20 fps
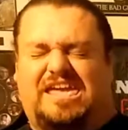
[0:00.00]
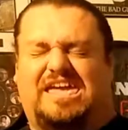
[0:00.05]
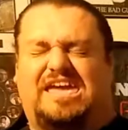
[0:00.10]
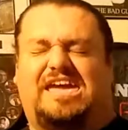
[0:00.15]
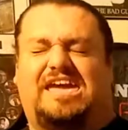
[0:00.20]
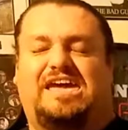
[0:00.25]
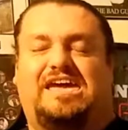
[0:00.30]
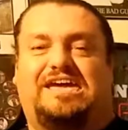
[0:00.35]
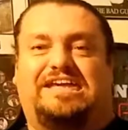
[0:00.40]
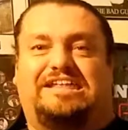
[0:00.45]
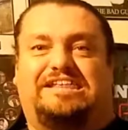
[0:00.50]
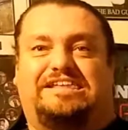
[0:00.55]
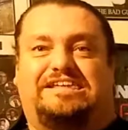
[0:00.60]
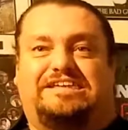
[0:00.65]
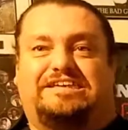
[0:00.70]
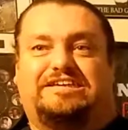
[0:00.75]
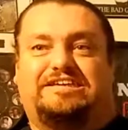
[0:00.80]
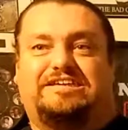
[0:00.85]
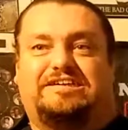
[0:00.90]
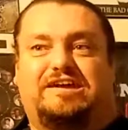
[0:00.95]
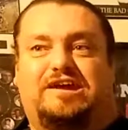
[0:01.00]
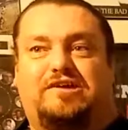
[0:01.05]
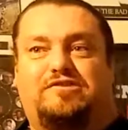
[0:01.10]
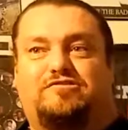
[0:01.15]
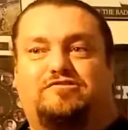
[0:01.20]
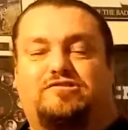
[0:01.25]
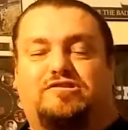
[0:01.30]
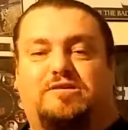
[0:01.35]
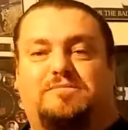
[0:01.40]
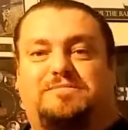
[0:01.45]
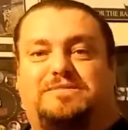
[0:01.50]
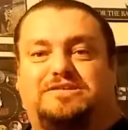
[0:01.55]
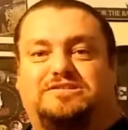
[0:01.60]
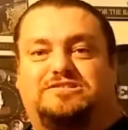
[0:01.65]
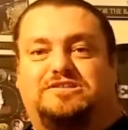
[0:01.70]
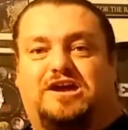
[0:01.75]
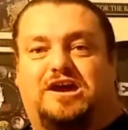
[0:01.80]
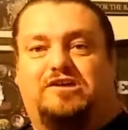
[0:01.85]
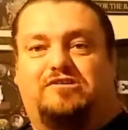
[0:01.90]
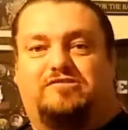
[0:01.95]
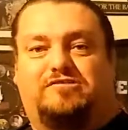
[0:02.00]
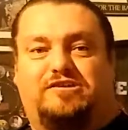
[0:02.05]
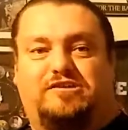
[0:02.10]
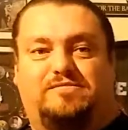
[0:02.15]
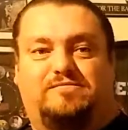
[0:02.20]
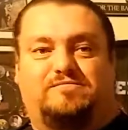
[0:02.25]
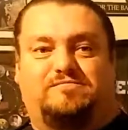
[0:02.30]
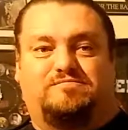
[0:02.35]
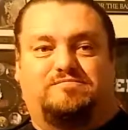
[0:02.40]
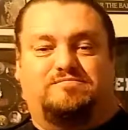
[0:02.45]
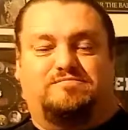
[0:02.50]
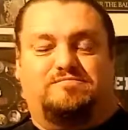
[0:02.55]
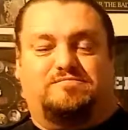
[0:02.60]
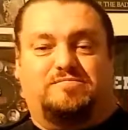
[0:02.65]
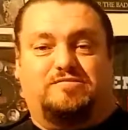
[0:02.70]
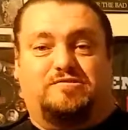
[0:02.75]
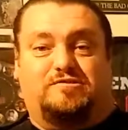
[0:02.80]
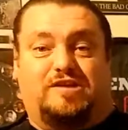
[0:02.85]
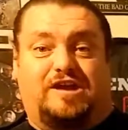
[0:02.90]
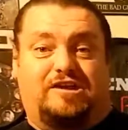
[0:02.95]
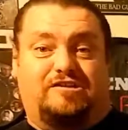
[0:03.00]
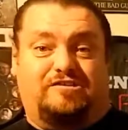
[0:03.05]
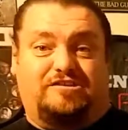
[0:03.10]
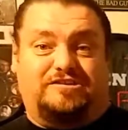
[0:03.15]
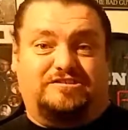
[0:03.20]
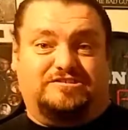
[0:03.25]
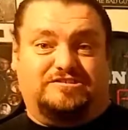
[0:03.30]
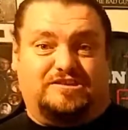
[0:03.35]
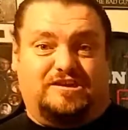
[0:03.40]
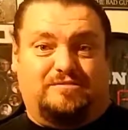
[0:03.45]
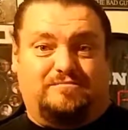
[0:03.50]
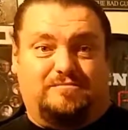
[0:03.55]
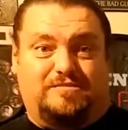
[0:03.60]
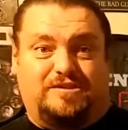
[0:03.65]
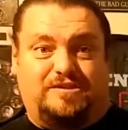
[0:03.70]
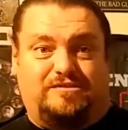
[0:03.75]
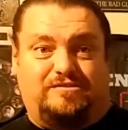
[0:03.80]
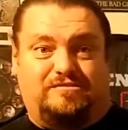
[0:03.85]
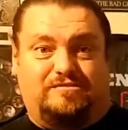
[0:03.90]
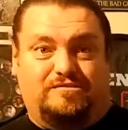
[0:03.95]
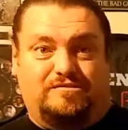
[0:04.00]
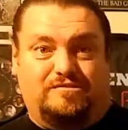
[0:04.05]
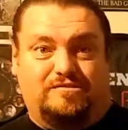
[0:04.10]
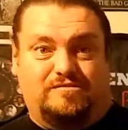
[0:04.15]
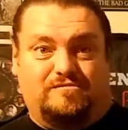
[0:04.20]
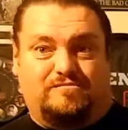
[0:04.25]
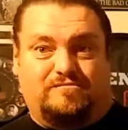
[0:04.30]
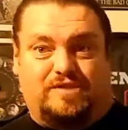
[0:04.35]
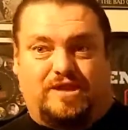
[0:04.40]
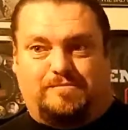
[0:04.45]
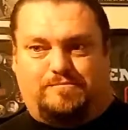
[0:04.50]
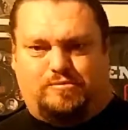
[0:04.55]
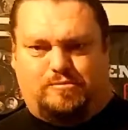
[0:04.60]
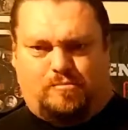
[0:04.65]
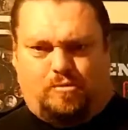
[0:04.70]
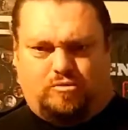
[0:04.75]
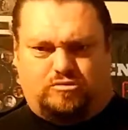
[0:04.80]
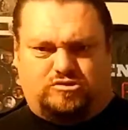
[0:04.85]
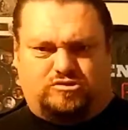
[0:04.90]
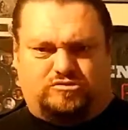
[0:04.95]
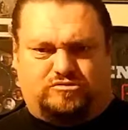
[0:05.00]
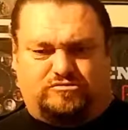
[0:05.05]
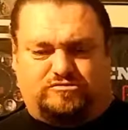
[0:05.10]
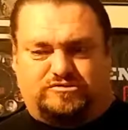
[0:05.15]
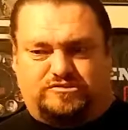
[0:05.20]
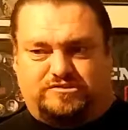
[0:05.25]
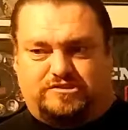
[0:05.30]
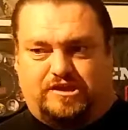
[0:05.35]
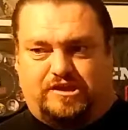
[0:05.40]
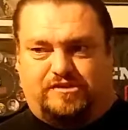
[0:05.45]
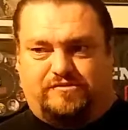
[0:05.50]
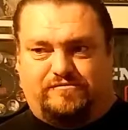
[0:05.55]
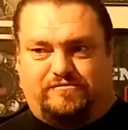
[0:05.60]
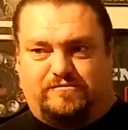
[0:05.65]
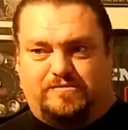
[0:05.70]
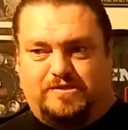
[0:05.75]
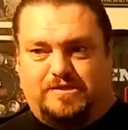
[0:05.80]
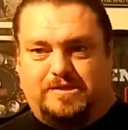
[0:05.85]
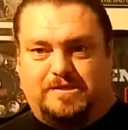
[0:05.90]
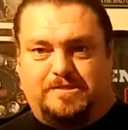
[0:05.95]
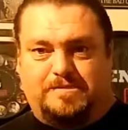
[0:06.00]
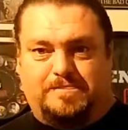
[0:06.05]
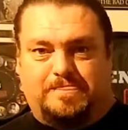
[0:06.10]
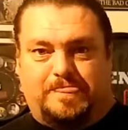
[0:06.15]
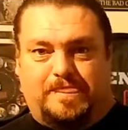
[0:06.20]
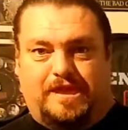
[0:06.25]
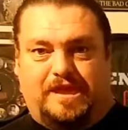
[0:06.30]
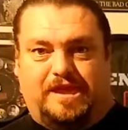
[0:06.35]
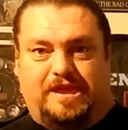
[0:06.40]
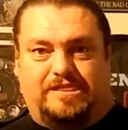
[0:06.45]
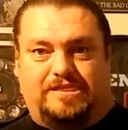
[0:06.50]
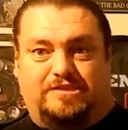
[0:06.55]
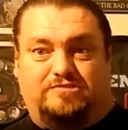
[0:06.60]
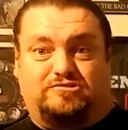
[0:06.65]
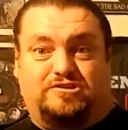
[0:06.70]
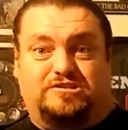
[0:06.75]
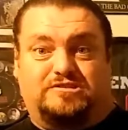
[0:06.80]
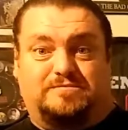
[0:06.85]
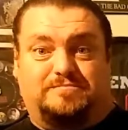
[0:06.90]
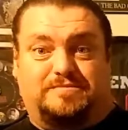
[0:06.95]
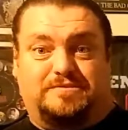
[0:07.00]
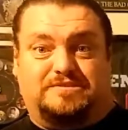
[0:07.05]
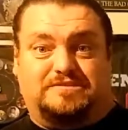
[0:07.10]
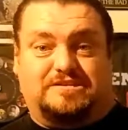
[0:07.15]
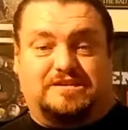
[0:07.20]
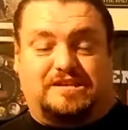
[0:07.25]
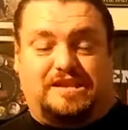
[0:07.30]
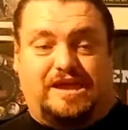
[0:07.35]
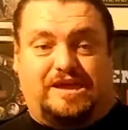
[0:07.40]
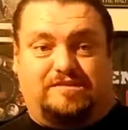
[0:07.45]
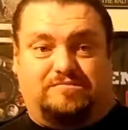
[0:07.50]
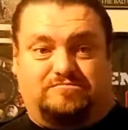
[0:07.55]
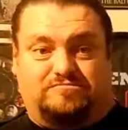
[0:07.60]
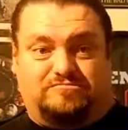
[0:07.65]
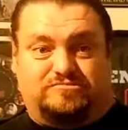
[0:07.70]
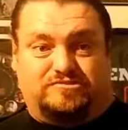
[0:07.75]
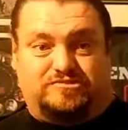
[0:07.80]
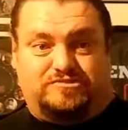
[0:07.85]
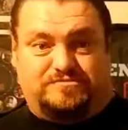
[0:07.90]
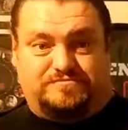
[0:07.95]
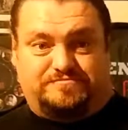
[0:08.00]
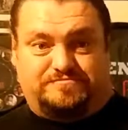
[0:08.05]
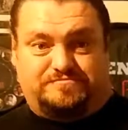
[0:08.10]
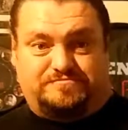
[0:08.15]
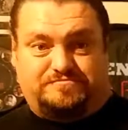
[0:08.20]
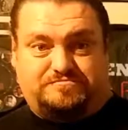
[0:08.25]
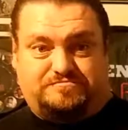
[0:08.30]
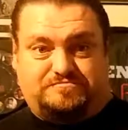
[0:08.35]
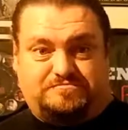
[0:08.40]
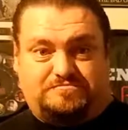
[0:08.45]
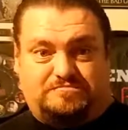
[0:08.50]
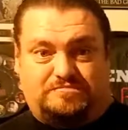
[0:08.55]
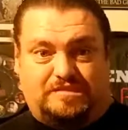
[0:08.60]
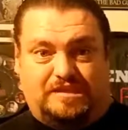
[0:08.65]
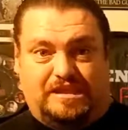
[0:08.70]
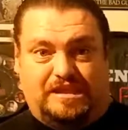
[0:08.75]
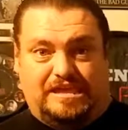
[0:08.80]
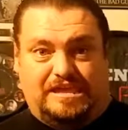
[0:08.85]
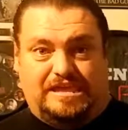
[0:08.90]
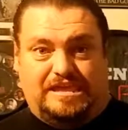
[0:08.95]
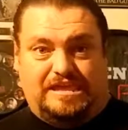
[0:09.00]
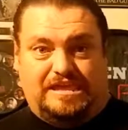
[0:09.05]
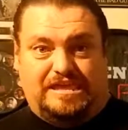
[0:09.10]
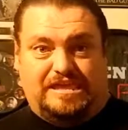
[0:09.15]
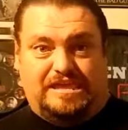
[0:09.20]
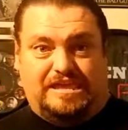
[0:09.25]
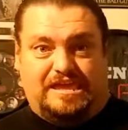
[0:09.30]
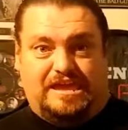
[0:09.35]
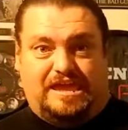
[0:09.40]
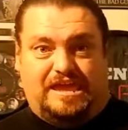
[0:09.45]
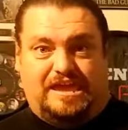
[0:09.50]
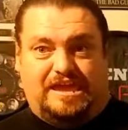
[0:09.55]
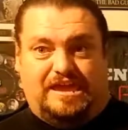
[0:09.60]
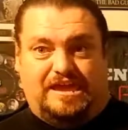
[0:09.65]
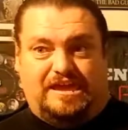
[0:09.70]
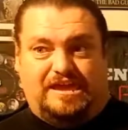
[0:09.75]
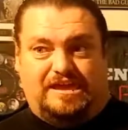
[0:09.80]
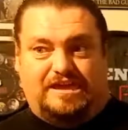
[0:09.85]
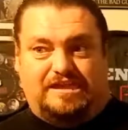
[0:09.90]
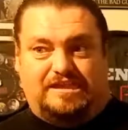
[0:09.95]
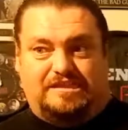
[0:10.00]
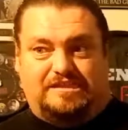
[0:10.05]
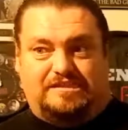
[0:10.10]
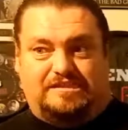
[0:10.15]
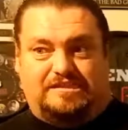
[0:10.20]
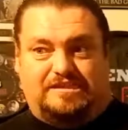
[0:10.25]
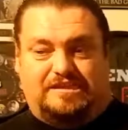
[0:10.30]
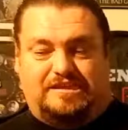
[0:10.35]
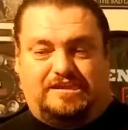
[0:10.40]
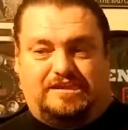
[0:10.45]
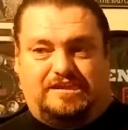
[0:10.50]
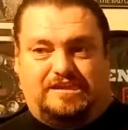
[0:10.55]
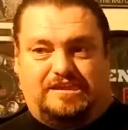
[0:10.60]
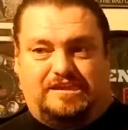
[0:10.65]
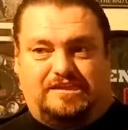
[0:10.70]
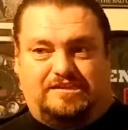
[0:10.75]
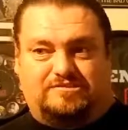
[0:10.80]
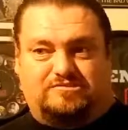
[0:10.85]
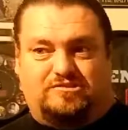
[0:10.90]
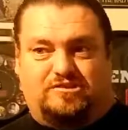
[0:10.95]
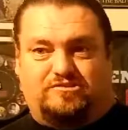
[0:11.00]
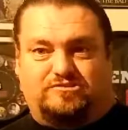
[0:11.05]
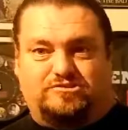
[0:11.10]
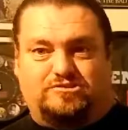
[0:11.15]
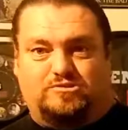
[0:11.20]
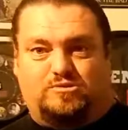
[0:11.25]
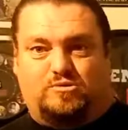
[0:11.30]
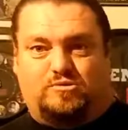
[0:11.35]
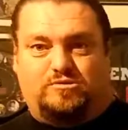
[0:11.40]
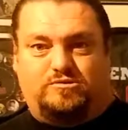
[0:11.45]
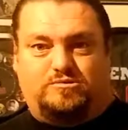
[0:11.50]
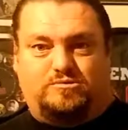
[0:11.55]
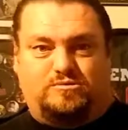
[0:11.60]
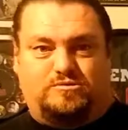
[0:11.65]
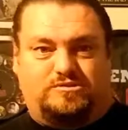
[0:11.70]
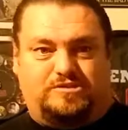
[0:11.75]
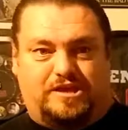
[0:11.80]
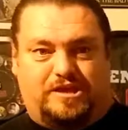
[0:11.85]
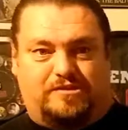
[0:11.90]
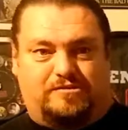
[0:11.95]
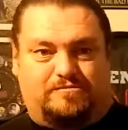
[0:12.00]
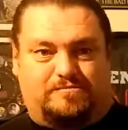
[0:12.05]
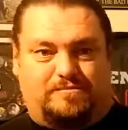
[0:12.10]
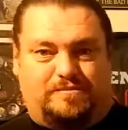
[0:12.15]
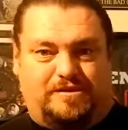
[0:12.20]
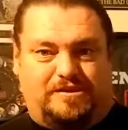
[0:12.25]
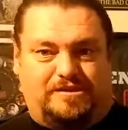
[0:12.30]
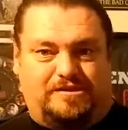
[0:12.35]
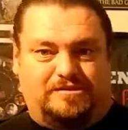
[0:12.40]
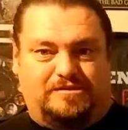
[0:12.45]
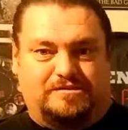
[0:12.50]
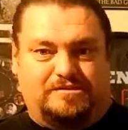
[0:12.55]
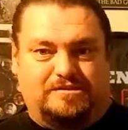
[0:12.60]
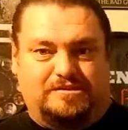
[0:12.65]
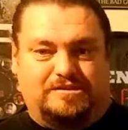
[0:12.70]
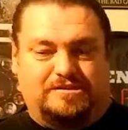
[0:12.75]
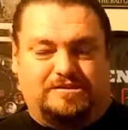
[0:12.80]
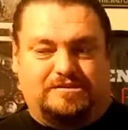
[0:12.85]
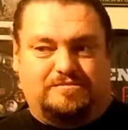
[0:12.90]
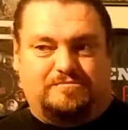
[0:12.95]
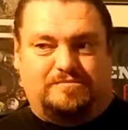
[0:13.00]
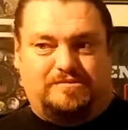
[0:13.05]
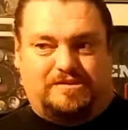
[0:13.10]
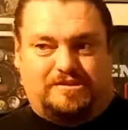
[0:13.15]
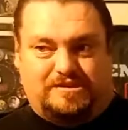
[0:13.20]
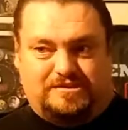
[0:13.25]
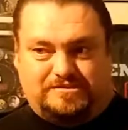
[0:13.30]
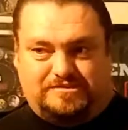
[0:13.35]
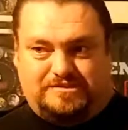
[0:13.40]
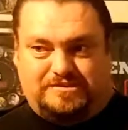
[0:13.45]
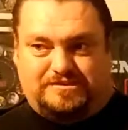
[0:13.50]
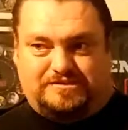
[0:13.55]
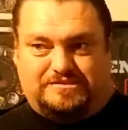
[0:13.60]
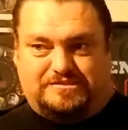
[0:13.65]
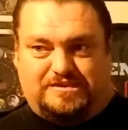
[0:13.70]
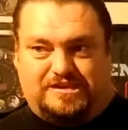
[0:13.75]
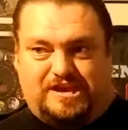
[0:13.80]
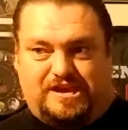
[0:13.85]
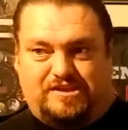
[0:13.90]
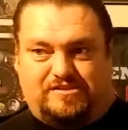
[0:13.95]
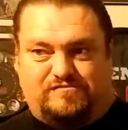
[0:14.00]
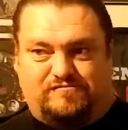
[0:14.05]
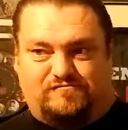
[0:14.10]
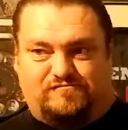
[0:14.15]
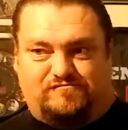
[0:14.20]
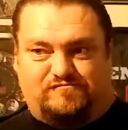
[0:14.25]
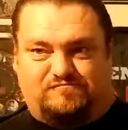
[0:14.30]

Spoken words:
And other companies hire him, or hire his company for like promotional stuff, and they dress up as clowns. And he is also going to therapy because he's kind of